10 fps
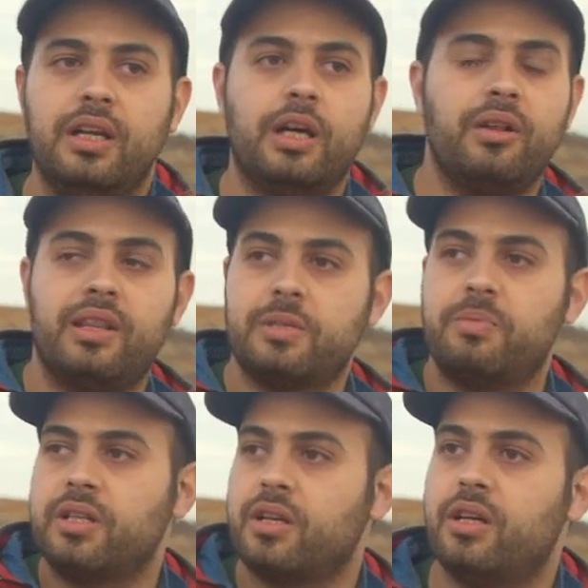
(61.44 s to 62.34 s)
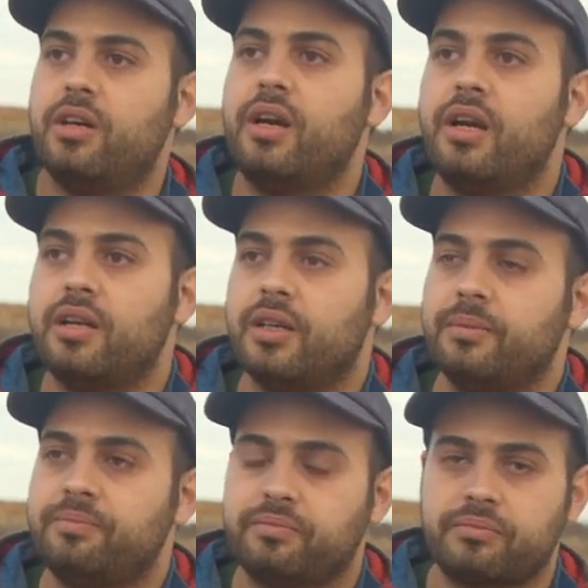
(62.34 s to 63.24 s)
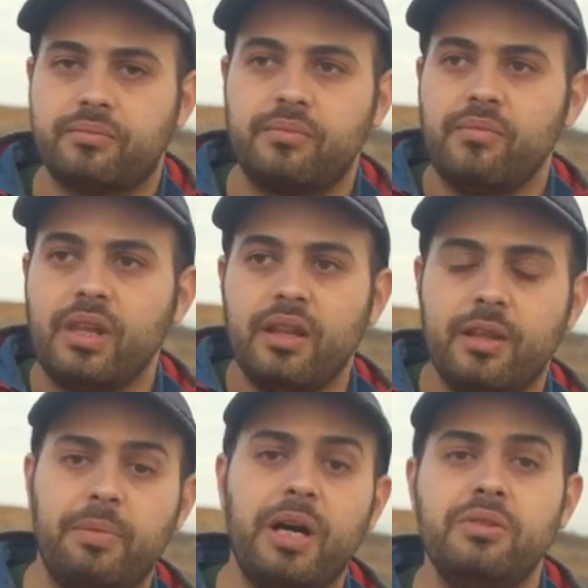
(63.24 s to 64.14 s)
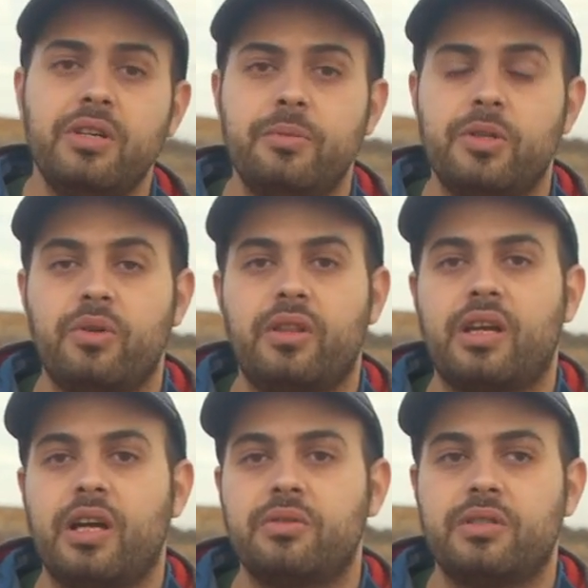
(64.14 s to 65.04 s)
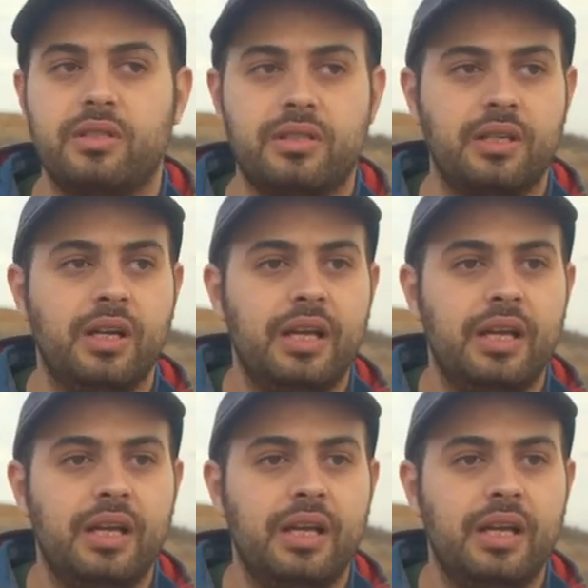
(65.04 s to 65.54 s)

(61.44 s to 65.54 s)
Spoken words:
Now in this particular area, the boundary between the councils